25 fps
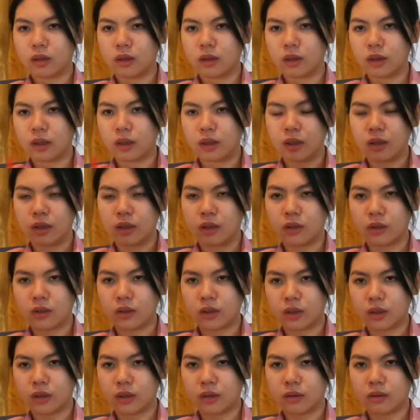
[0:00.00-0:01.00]
in
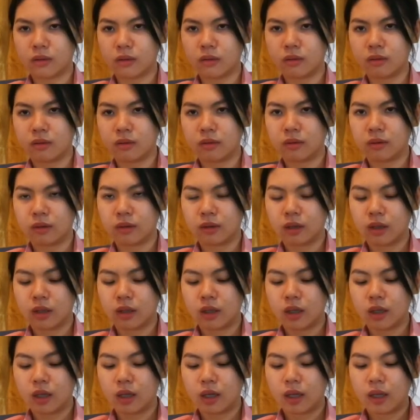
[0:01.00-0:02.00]
northern
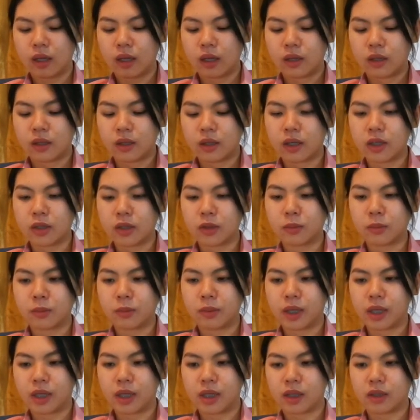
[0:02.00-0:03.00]
that's
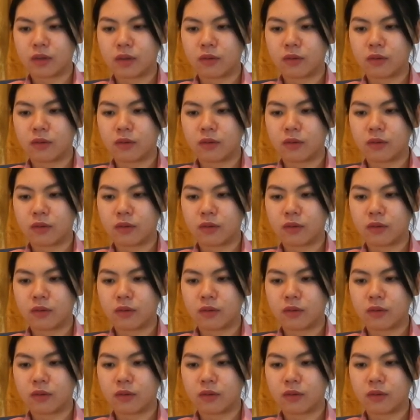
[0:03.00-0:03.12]
place